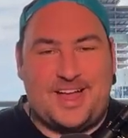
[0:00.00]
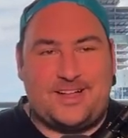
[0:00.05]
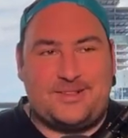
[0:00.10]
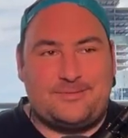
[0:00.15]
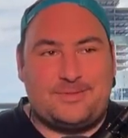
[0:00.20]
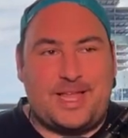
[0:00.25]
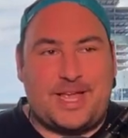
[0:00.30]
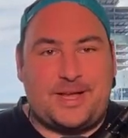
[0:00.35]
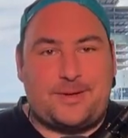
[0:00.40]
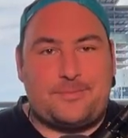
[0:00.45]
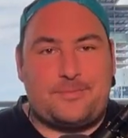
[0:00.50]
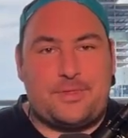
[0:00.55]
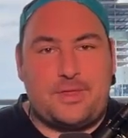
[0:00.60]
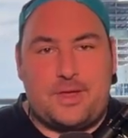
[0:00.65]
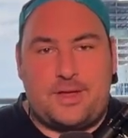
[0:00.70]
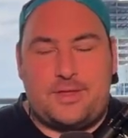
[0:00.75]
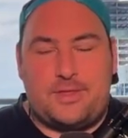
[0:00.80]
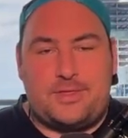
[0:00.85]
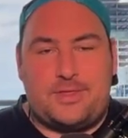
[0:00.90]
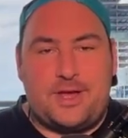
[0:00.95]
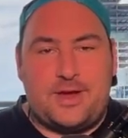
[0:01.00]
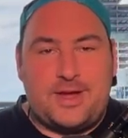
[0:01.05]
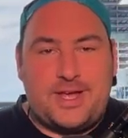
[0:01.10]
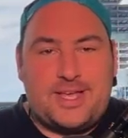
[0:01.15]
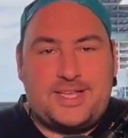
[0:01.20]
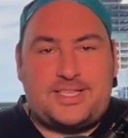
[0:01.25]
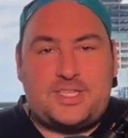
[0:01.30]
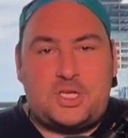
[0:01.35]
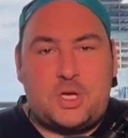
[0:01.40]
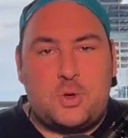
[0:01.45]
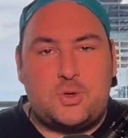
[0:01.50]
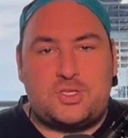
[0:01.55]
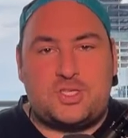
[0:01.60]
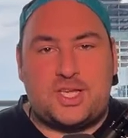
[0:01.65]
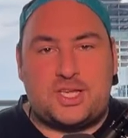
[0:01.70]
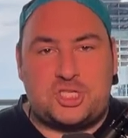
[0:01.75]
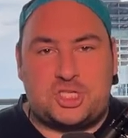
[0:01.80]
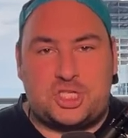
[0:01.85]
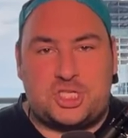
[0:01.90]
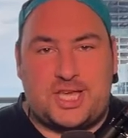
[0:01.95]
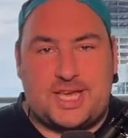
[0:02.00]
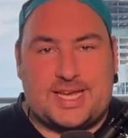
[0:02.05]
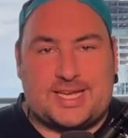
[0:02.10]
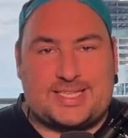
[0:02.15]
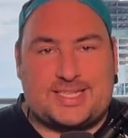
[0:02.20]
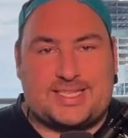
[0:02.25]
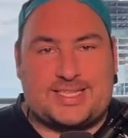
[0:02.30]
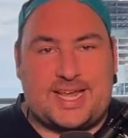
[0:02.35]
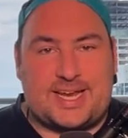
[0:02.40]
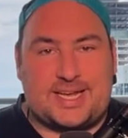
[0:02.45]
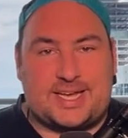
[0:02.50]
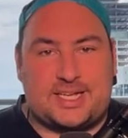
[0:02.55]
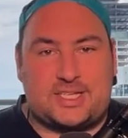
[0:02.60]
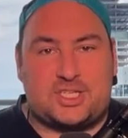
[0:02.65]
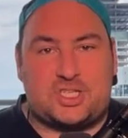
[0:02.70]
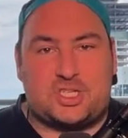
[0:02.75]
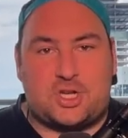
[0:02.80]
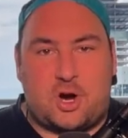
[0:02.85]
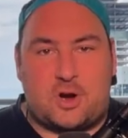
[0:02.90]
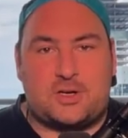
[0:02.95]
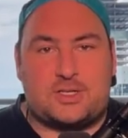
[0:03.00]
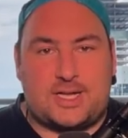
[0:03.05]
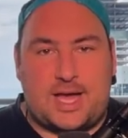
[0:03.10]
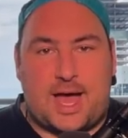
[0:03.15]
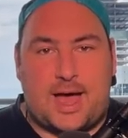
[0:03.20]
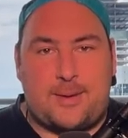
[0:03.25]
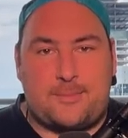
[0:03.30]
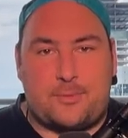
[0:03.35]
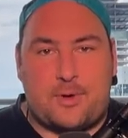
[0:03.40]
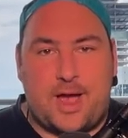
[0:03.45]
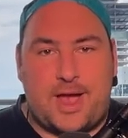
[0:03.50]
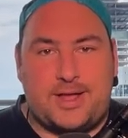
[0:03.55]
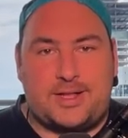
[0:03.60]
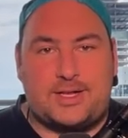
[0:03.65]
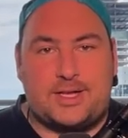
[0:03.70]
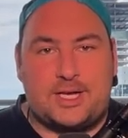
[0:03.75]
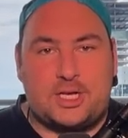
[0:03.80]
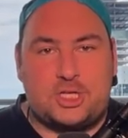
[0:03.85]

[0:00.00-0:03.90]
Like, there is no such thing as setting a start time, right?